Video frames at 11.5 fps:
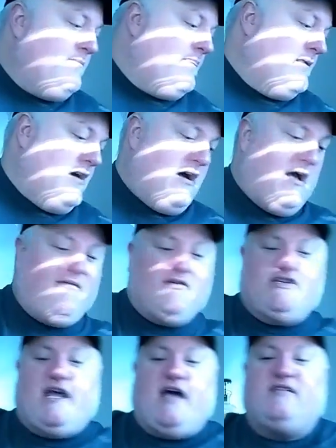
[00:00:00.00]
I found
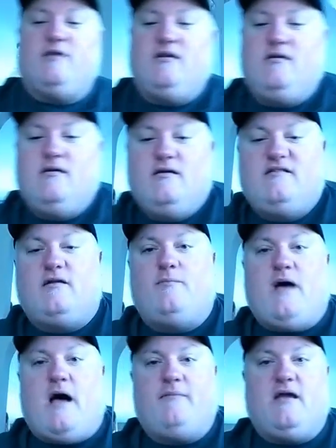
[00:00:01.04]
Jasmine. It's a little
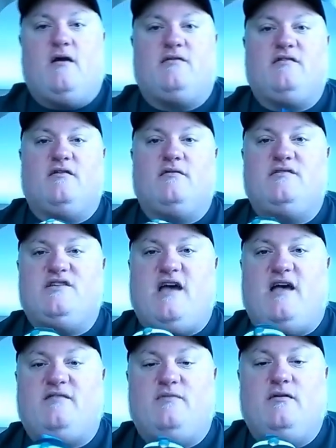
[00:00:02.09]
pop character. It's
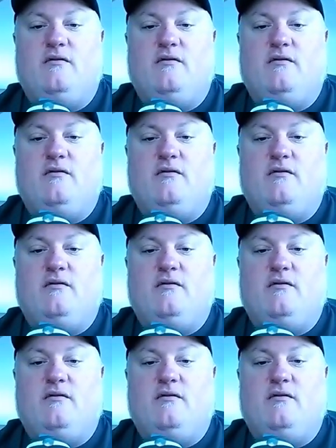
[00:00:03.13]
Jasmine.